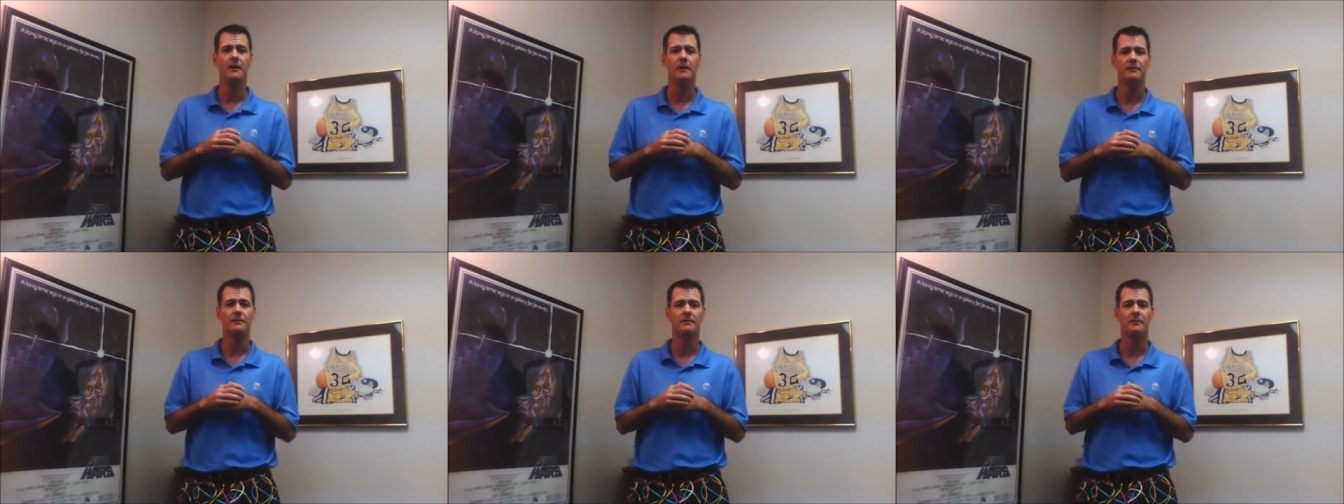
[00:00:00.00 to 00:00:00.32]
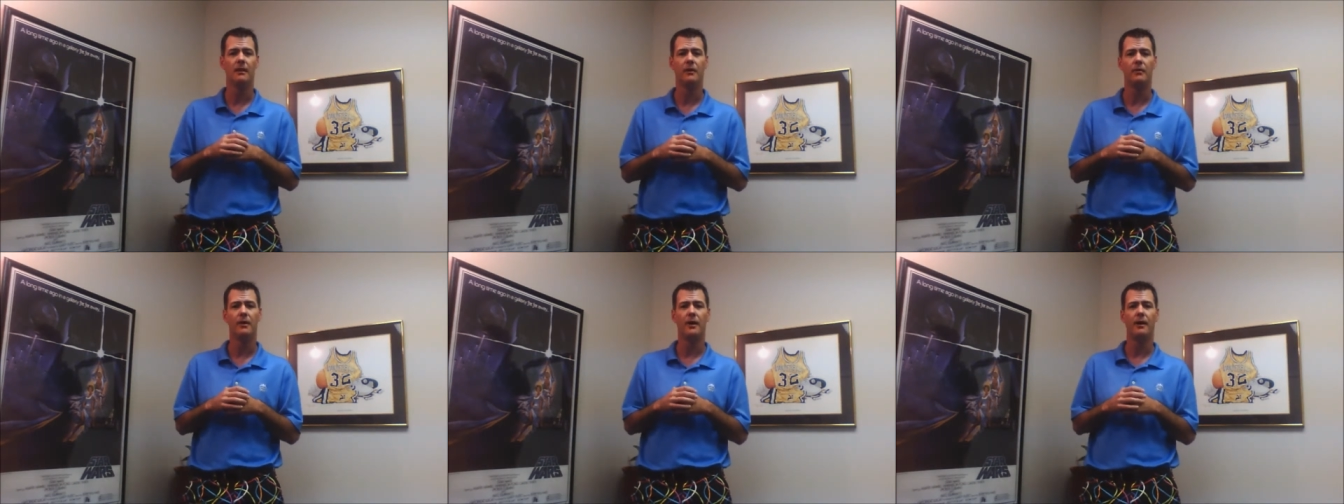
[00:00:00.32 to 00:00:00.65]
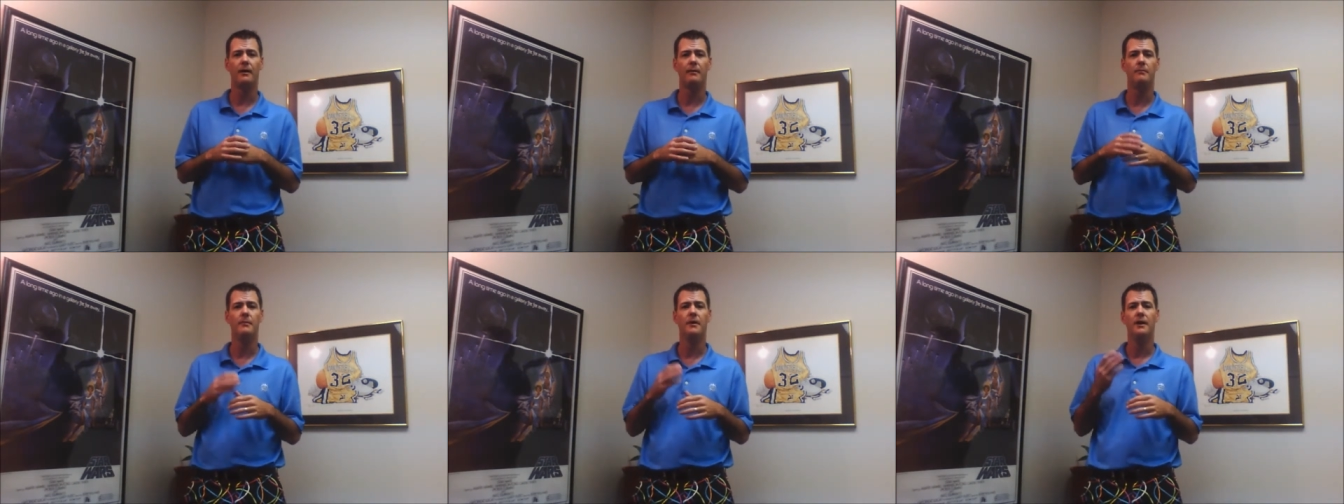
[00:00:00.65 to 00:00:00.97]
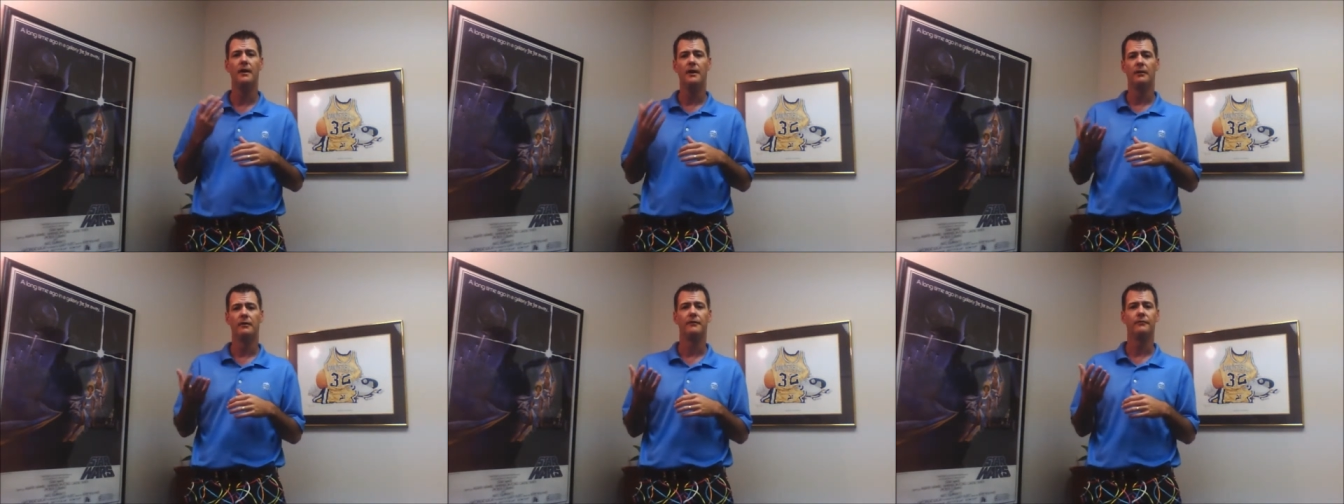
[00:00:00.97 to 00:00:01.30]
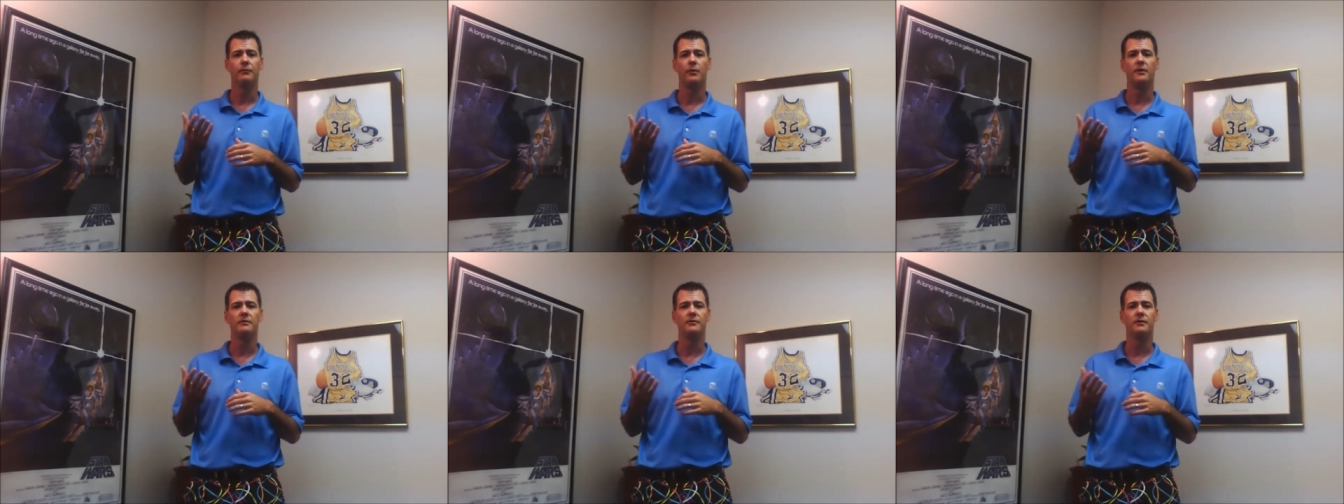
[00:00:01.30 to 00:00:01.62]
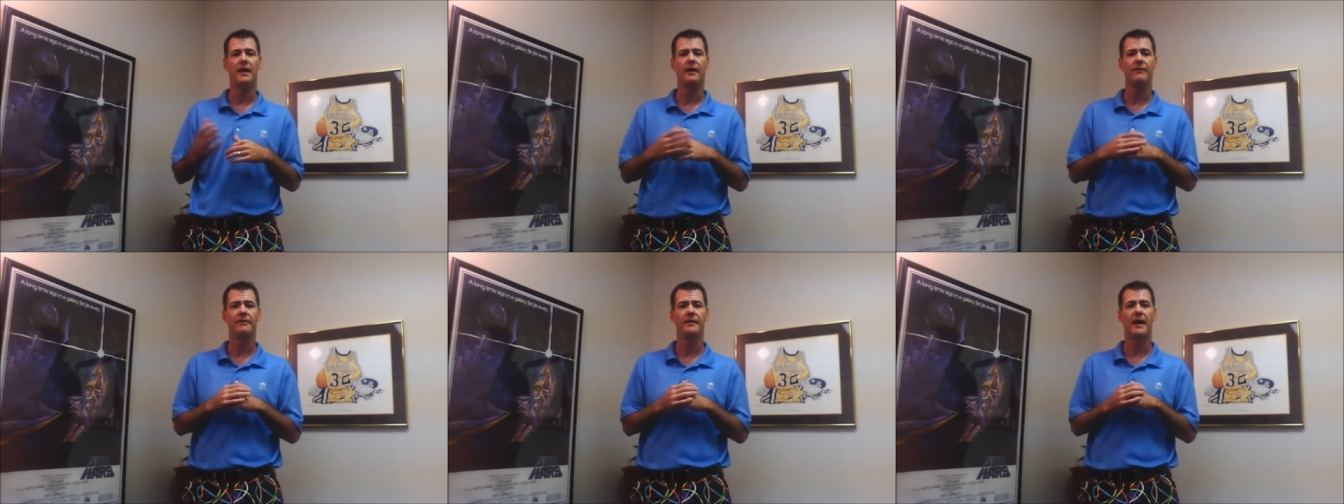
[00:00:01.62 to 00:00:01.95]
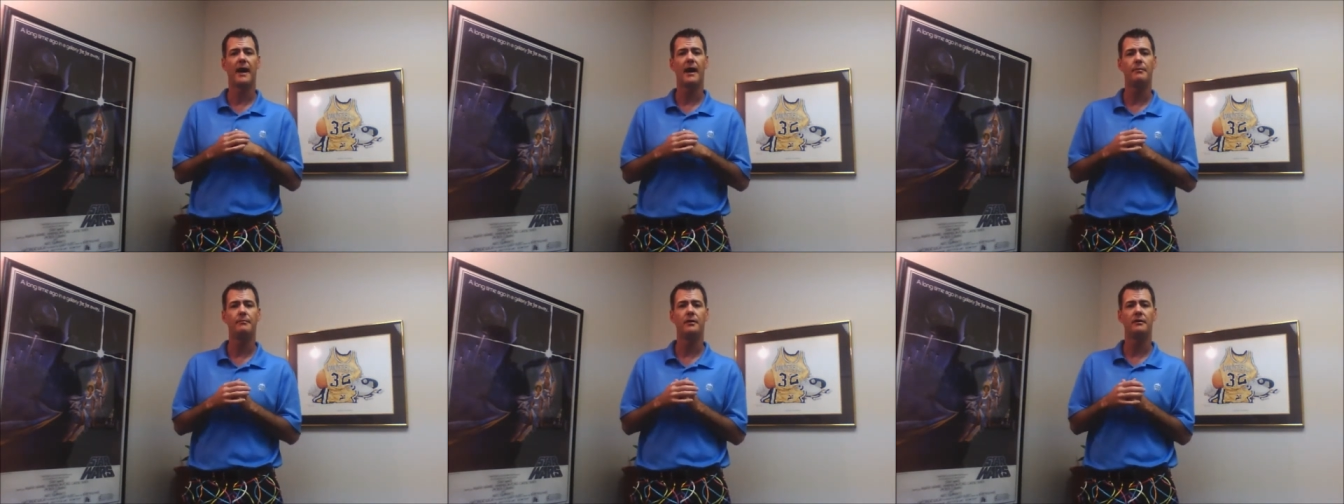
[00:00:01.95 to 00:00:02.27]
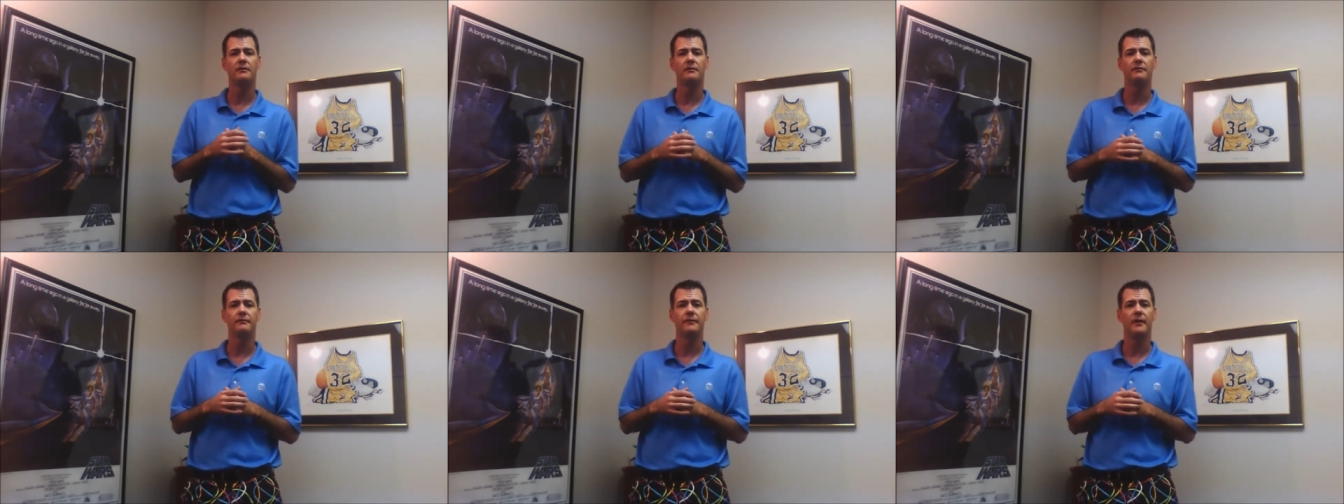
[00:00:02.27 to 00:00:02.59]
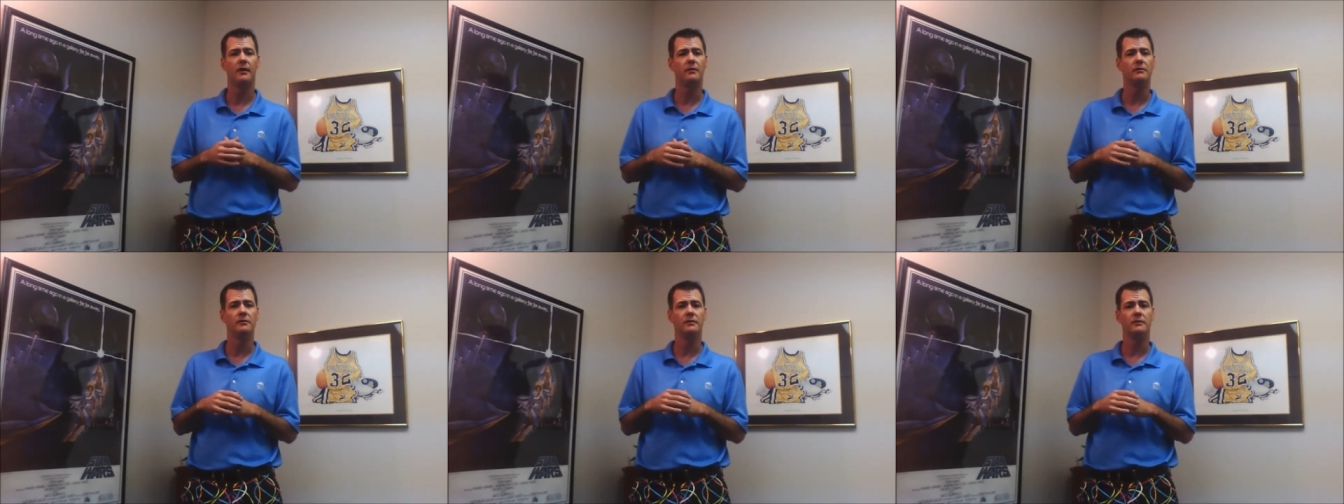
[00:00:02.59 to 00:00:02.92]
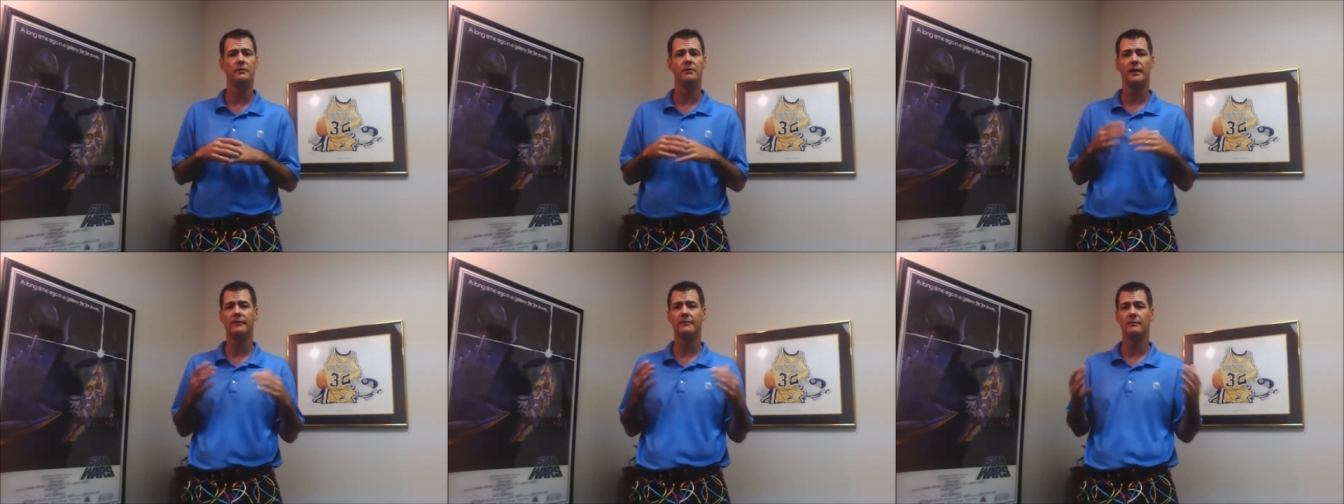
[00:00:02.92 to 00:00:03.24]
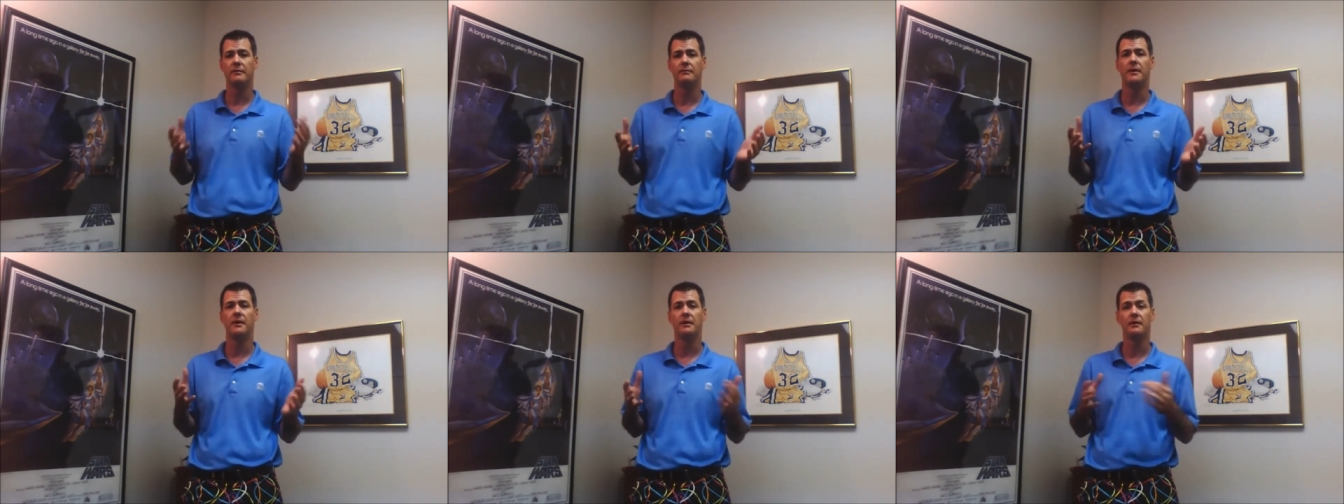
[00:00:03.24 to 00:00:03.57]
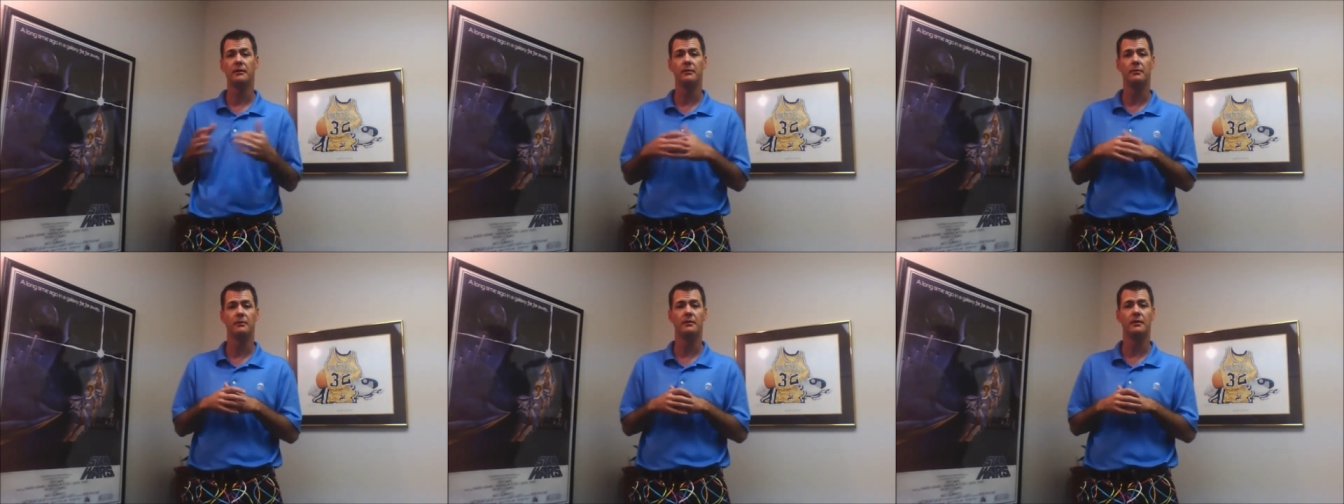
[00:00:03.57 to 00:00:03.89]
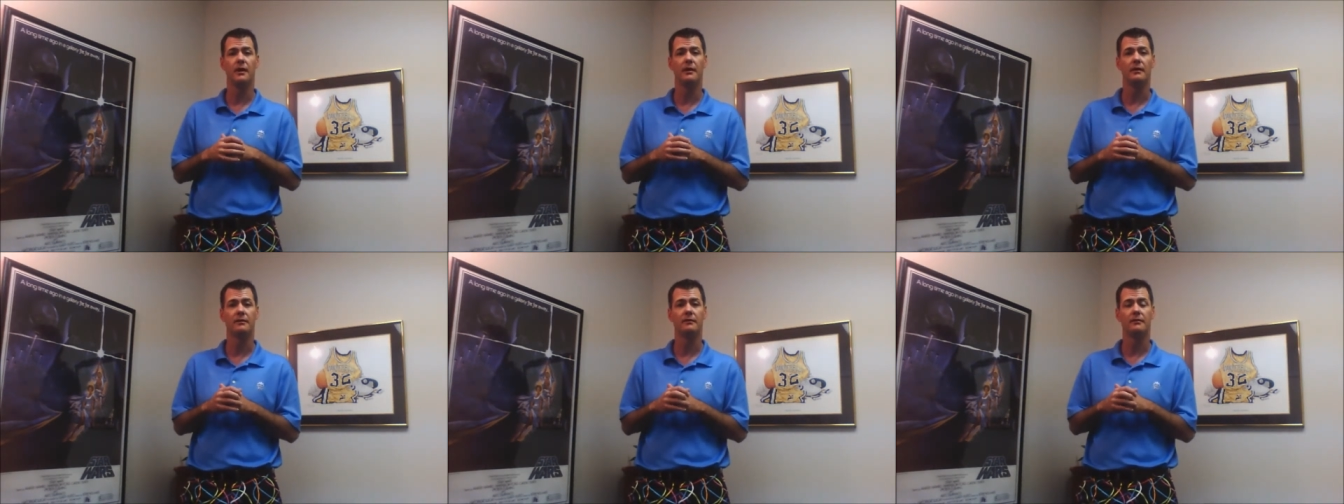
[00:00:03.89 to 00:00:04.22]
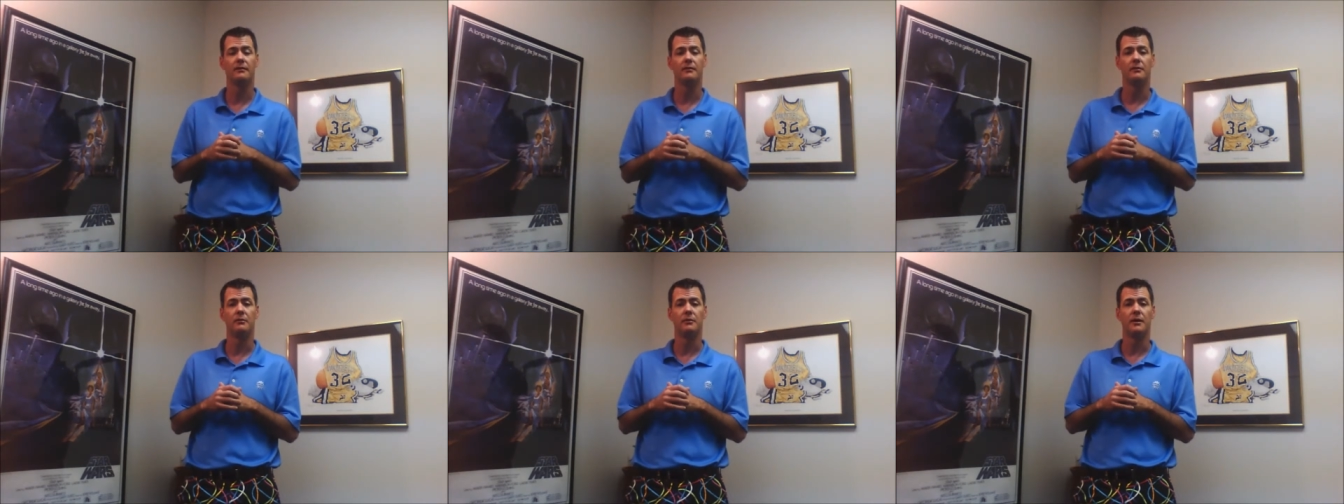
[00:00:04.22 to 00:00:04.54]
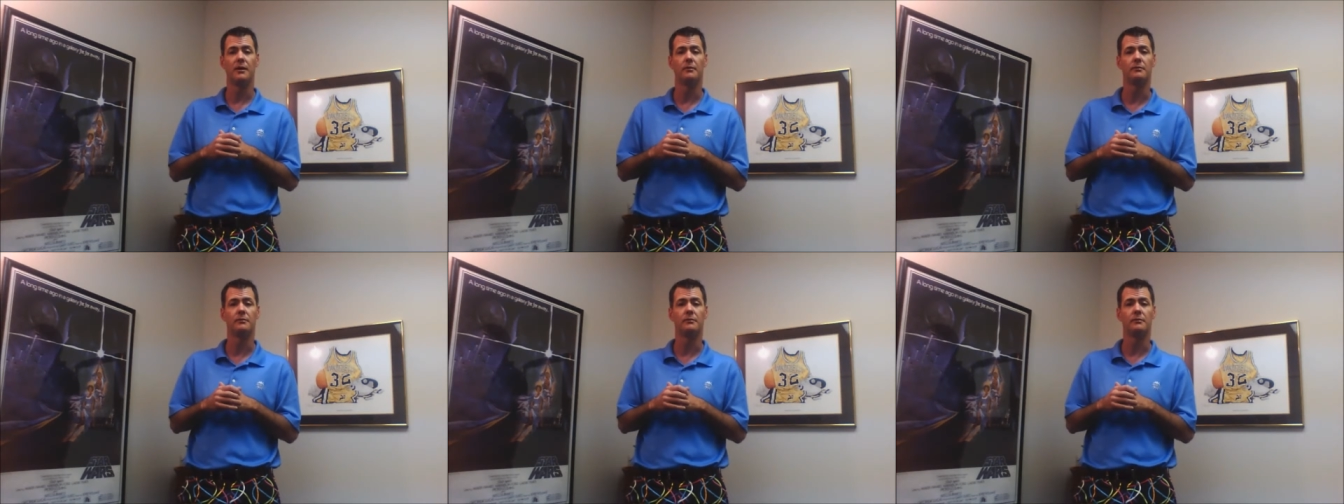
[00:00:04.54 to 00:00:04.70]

So once you have the app on your phone and you have somebody you would like to